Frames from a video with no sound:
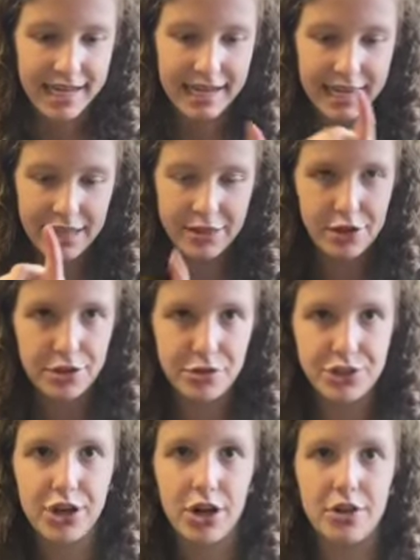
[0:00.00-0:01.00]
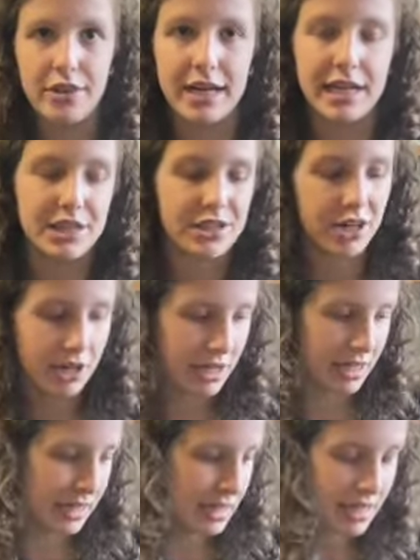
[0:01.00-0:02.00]
and the new shawl that I
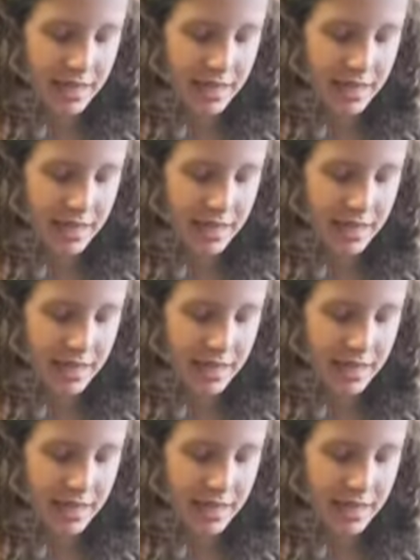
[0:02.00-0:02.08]
started,